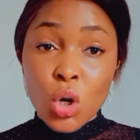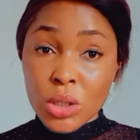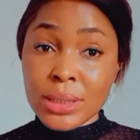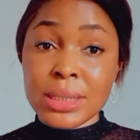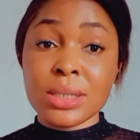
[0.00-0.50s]

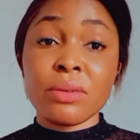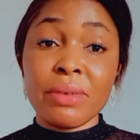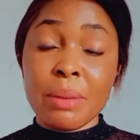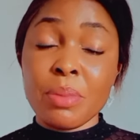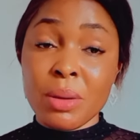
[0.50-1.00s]
causes of
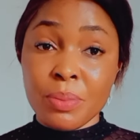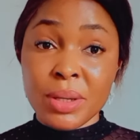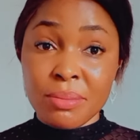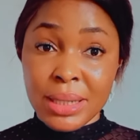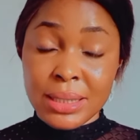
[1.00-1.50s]

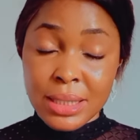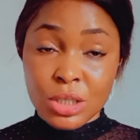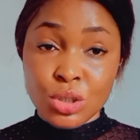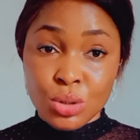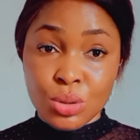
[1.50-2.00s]

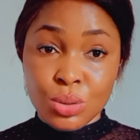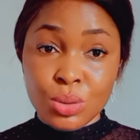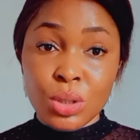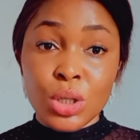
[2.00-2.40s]
hyperpigmentation.